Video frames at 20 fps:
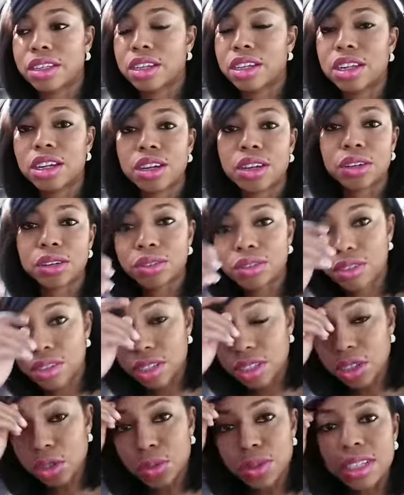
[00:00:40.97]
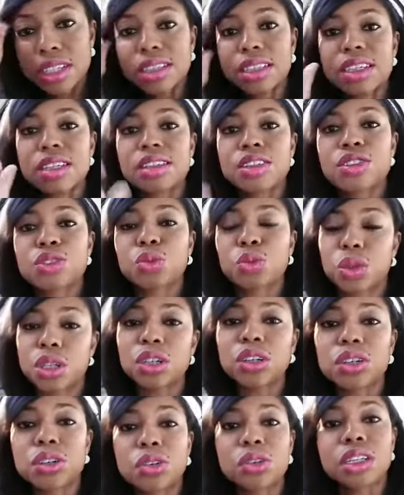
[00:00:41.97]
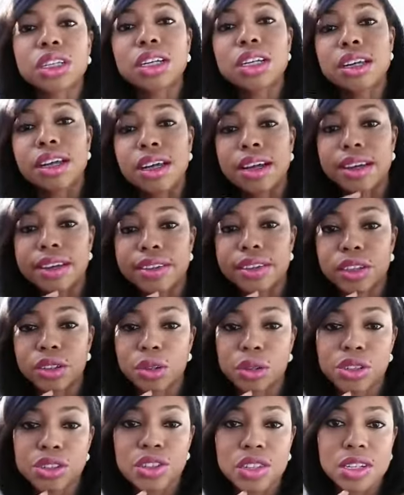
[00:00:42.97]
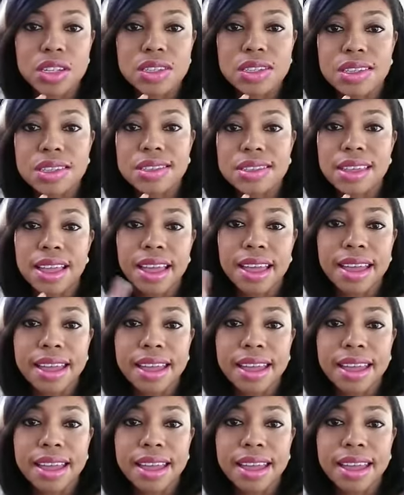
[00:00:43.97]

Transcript: you know, deal with in this world. The Lord Jesus